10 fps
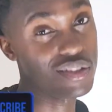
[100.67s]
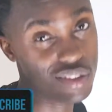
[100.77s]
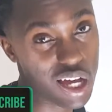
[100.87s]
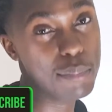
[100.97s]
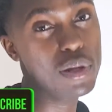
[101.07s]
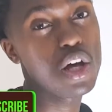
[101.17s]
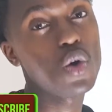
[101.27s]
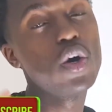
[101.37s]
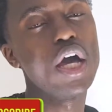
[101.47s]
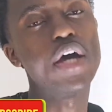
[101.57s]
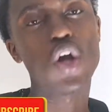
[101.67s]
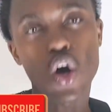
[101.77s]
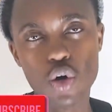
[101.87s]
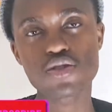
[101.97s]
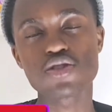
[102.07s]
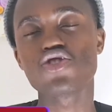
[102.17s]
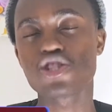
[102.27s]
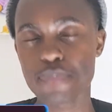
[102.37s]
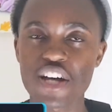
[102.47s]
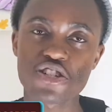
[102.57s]
down below and also
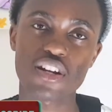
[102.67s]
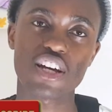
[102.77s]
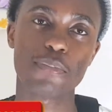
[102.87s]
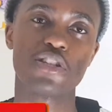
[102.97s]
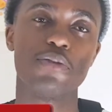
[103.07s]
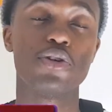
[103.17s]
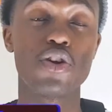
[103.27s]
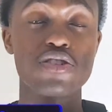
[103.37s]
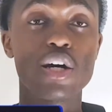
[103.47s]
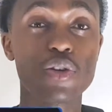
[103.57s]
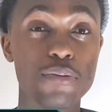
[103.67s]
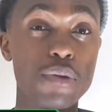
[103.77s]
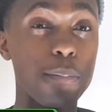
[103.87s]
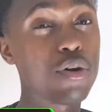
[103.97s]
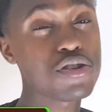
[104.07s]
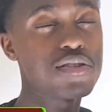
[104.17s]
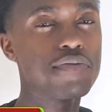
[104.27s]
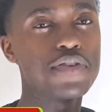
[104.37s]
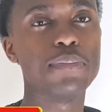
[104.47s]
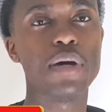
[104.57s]
smash the like button, because that will give me a positive
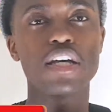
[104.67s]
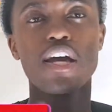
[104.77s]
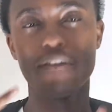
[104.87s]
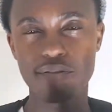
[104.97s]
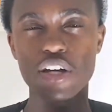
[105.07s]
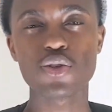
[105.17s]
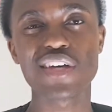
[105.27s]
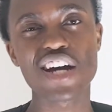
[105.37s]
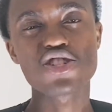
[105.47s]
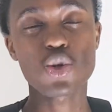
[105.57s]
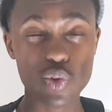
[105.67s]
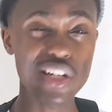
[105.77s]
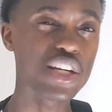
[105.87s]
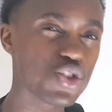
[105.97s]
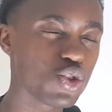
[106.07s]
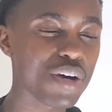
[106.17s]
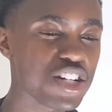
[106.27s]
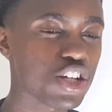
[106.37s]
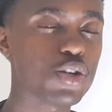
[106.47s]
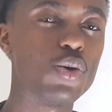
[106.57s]
feedback that you guys are really into my
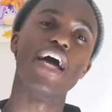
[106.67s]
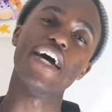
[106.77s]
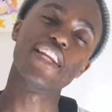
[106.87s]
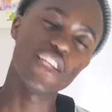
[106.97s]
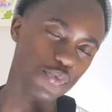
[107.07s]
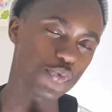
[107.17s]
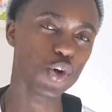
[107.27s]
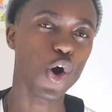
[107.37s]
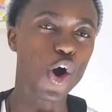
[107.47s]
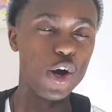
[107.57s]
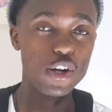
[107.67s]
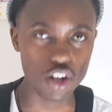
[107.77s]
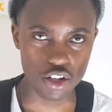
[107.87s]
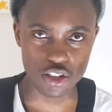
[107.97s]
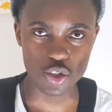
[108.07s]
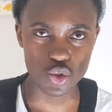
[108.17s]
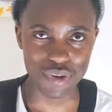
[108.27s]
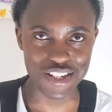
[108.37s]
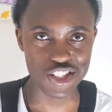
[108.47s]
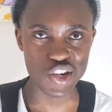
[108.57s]
channel. And if you are not into my
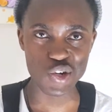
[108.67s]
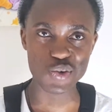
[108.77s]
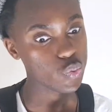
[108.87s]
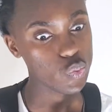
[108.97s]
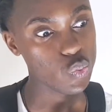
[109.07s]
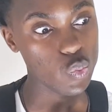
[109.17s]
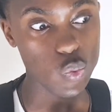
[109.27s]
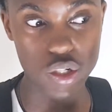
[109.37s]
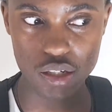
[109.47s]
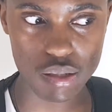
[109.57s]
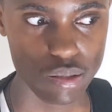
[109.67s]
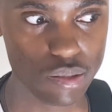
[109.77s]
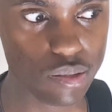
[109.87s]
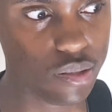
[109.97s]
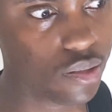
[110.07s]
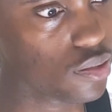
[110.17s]
channel, well,